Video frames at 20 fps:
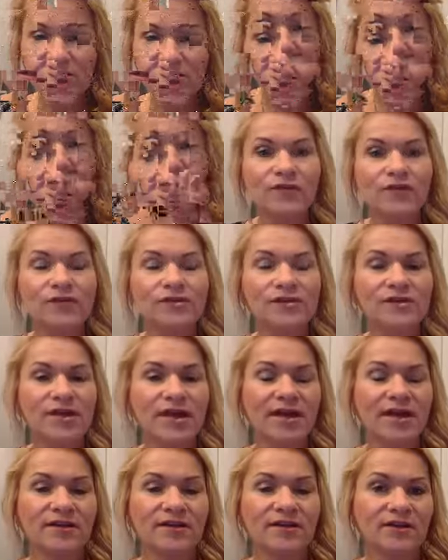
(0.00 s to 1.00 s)
levels
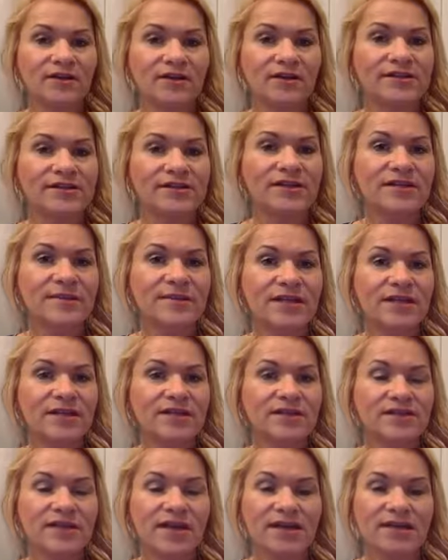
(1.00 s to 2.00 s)
and your glycemic
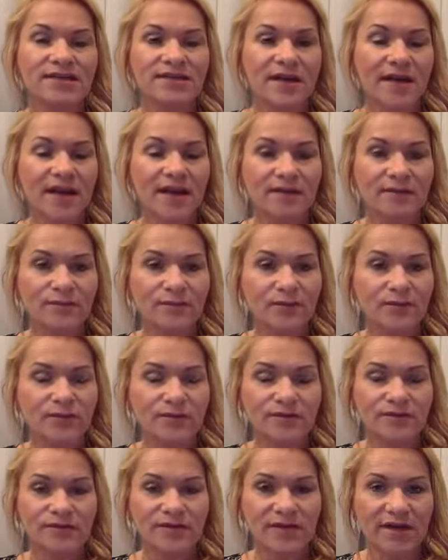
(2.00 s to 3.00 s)
index and
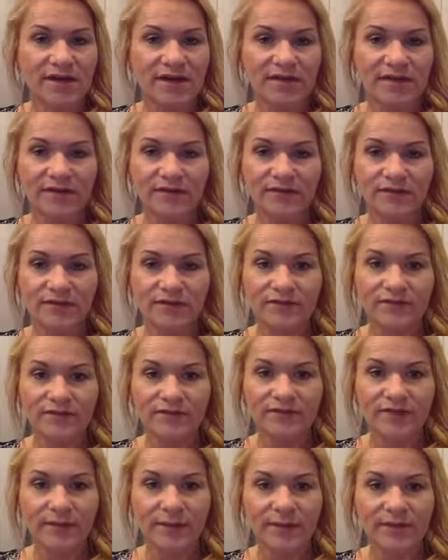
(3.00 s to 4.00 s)
produce a high level of
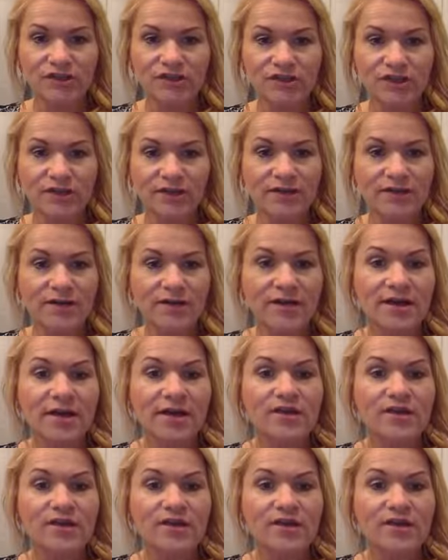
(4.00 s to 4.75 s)
inflammation.